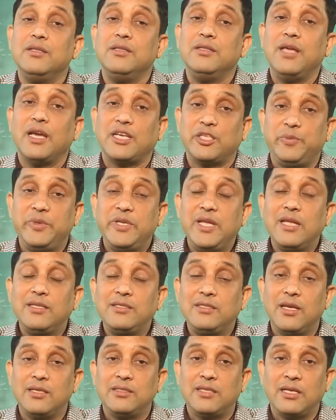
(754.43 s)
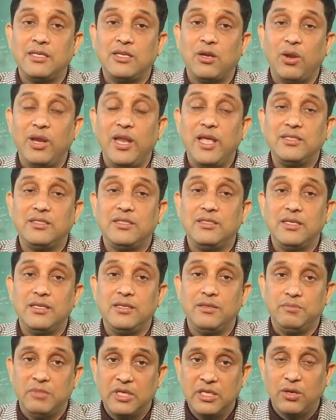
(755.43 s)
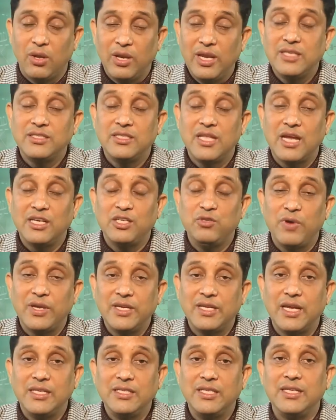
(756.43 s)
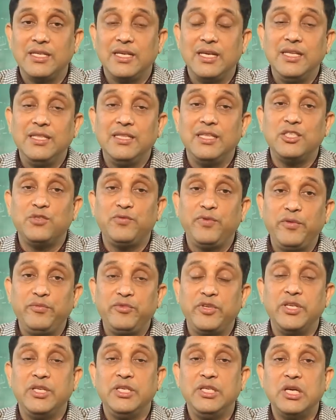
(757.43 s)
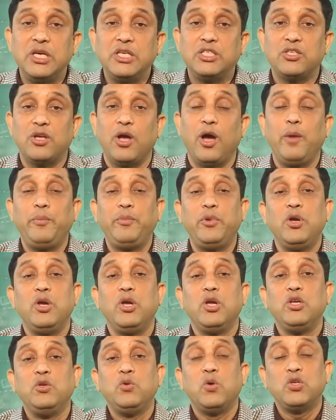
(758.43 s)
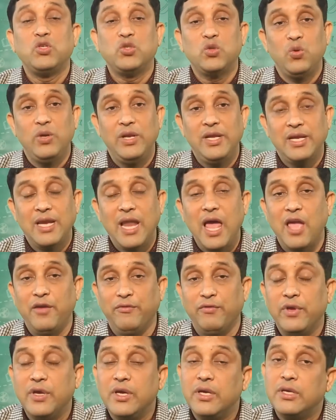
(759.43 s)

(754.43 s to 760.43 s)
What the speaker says: the experiences and knowledge, the knowledge that you are getting in this 15 years of your schooling life.